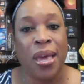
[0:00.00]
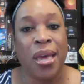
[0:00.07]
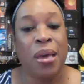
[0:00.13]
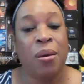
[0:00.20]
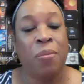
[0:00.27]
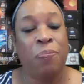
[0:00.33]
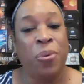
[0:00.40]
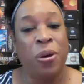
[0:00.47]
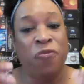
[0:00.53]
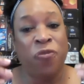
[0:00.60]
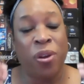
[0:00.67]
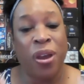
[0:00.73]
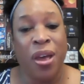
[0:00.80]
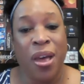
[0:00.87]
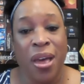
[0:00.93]
But
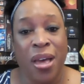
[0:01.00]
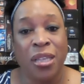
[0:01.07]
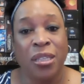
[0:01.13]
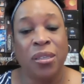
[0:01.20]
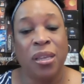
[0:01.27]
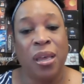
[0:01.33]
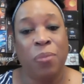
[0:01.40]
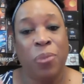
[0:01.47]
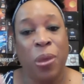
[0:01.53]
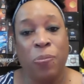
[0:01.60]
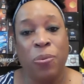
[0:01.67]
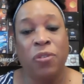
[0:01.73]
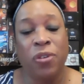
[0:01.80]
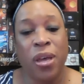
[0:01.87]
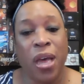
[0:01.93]
for us,
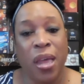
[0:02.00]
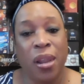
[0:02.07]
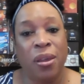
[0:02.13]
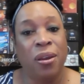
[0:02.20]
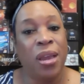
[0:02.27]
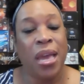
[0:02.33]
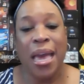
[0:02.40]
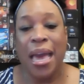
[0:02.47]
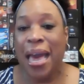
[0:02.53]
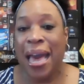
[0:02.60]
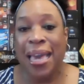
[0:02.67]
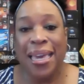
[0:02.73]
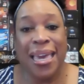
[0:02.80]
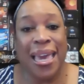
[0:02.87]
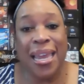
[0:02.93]
people of color, I
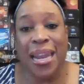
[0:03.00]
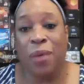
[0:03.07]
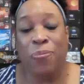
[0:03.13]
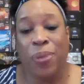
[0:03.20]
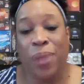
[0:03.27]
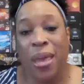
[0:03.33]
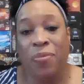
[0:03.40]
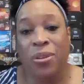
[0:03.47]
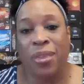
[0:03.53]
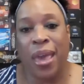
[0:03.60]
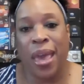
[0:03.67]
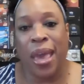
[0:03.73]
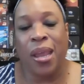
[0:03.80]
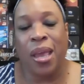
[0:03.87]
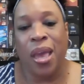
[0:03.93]
cannot play with
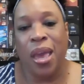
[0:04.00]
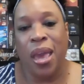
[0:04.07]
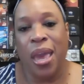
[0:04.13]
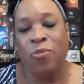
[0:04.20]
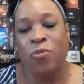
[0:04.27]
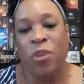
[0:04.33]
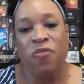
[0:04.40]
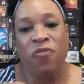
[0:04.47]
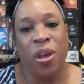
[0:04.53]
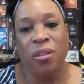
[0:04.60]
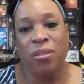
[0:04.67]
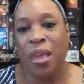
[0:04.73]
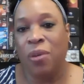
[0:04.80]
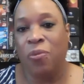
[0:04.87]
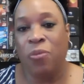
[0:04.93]
that. And we felt
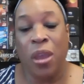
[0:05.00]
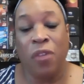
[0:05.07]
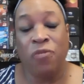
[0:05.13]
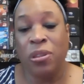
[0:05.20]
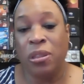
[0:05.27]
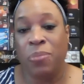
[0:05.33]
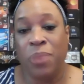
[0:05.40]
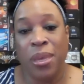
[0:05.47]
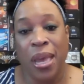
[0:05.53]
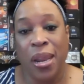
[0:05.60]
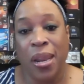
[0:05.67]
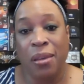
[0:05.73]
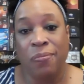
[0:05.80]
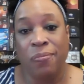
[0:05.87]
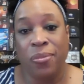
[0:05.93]
that way from the
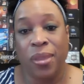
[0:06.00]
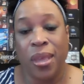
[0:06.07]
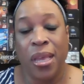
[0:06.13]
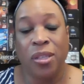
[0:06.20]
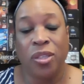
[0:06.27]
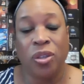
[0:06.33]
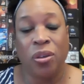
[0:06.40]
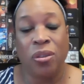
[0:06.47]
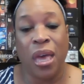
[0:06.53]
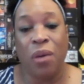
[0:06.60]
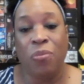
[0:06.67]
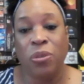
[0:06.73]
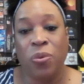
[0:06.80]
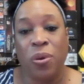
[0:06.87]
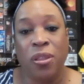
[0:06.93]
beginning. And so that
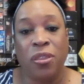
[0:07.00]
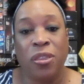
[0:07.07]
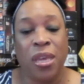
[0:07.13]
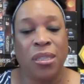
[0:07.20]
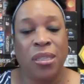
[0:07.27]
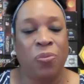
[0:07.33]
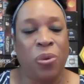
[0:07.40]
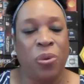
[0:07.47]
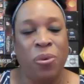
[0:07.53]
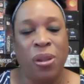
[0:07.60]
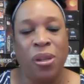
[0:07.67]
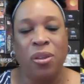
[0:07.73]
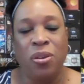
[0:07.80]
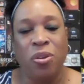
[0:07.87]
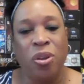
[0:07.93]
was one of the things that we were a
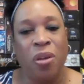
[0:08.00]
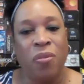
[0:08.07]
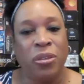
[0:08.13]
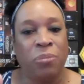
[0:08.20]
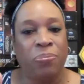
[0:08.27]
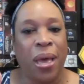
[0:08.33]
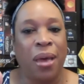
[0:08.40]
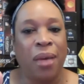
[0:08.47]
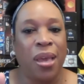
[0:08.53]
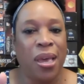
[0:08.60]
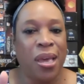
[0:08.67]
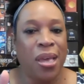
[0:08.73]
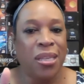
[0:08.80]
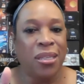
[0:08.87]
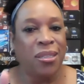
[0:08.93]
little nervous about
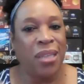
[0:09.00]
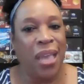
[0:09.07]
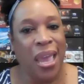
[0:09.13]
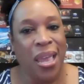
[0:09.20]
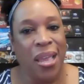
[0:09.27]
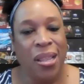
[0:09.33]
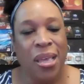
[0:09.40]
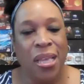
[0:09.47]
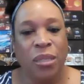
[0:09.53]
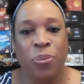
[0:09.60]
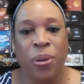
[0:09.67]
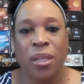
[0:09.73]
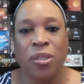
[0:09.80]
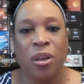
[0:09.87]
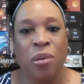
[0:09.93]
saying this, but
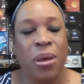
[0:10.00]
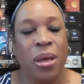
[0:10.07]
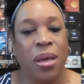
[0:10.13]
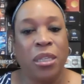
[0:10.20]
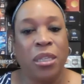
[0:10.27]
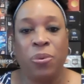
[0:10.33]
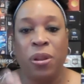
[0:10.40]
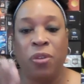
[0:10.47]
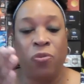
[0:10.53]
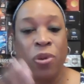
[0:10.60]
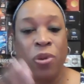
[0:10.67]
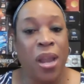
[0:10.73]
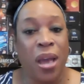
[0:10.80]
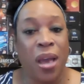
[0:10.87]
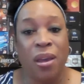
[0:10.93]
I told my husband, if we're
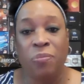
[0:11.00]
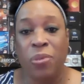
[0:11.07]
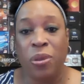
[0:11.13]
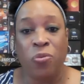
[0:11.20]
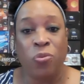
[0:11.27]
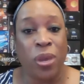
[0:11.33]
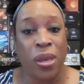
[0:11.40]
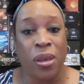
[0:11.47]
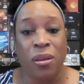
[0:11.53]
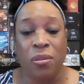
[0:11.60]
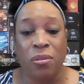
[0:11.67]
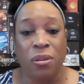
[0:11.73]
not going to be real